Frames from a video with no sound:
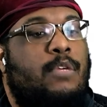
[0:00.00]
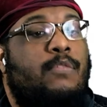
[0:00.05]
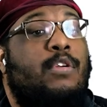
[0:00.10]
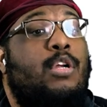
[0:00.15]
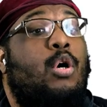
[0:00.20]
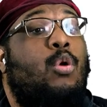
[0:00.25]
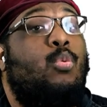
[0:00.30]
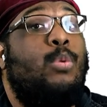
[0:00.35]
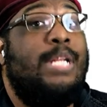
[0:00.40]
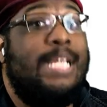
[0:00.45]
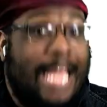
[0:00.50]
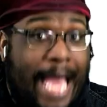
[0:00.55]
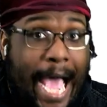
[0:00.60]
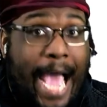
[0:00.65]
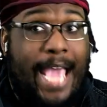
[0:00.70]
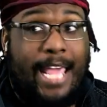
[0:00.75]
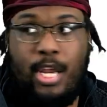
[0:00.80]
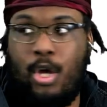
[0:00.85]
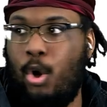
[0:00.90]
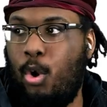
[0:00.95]
Even though we
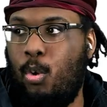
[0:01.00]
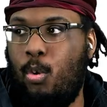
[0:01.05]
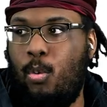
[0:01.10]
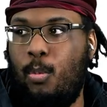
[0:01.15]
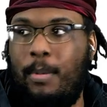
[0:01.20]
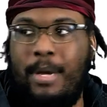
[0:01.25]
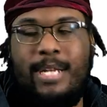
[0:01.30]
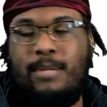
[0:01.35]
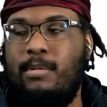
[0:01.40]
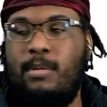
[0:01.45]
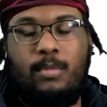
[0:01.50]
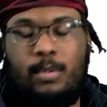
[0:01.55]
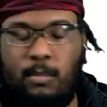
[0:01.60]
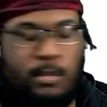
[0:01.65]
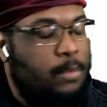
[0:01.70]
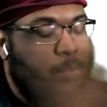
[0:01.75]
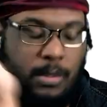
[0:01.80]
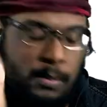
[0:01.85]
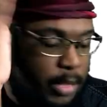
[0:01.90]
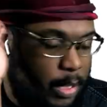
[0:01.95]
lie though, but we,
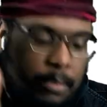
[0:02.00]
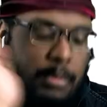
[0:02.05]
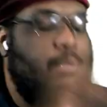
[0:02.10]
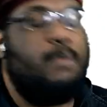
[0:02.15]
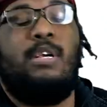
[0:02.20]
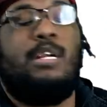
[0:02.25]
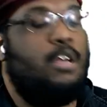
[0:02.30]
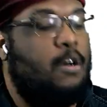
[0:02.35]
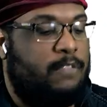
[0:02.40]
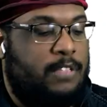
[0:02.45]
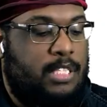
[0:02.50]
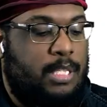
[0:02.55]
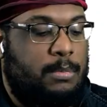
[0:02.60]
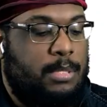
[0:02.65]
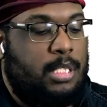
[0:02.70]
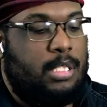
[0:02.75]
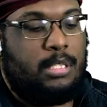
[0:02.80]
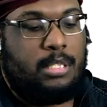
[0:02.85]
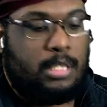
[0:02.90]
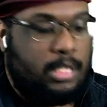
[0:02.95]
we, we, we know the
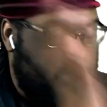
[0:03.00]
subject